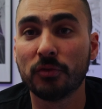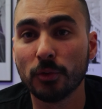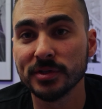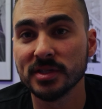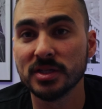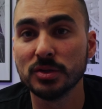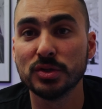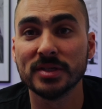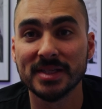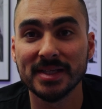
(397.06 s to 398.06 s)
forces you to
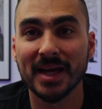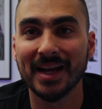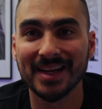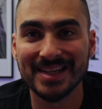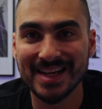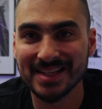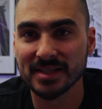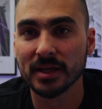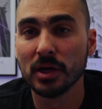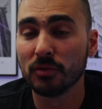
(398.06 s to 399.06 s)
sit at a desk
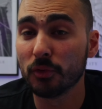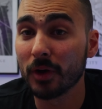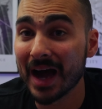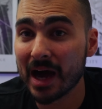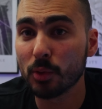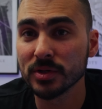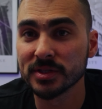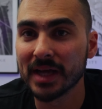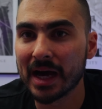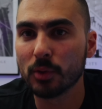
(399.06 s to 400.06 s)
for hours and
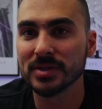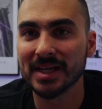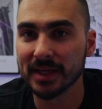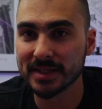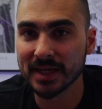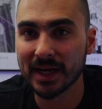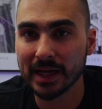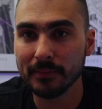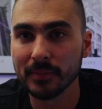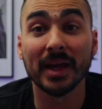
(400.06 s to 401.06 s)
hours at a
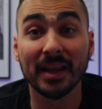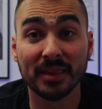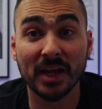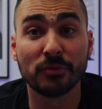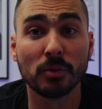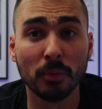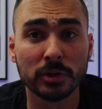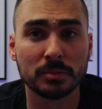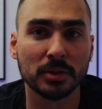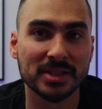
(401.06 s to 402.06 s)
time, and that for
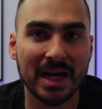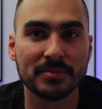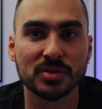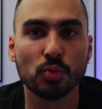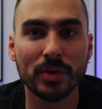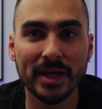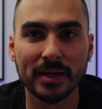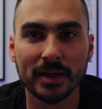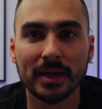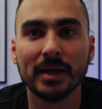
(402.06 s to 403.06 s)
multiple times a week,
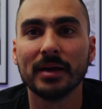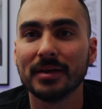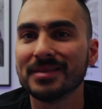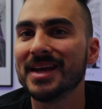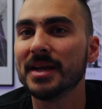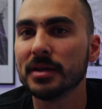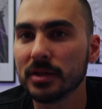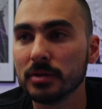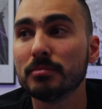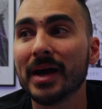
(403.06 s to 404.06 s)
then
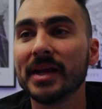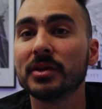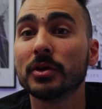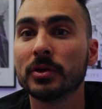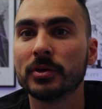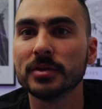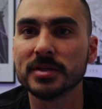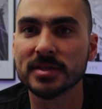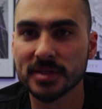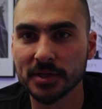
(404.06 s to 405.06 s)
you might
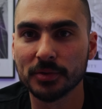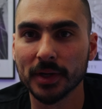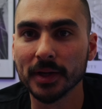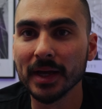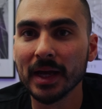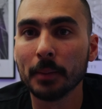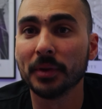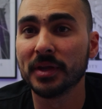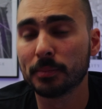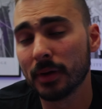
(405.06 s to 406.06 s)
consider it. But
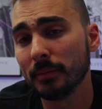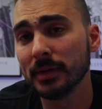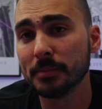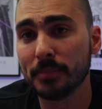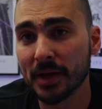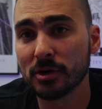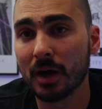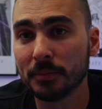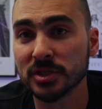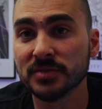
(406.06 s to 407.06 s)
there are probably better
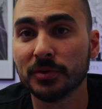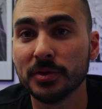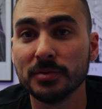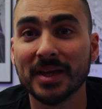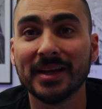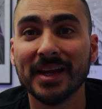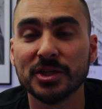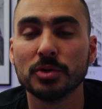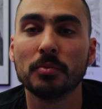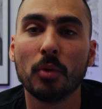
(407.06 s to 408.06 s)
options for you that get
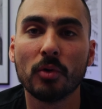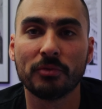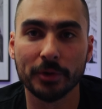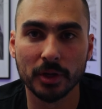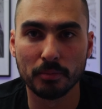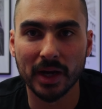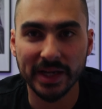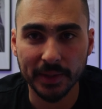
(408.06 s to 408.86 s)
you more for your money.